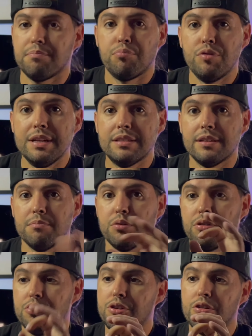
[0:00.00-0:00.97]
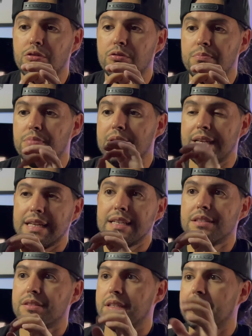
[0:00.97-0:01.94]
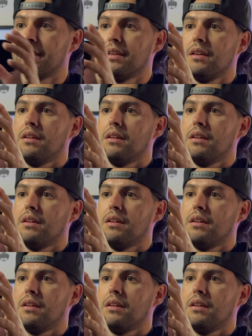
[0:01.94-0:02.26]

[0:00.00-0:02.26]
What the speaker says: Pretty simple to do, pretty easy.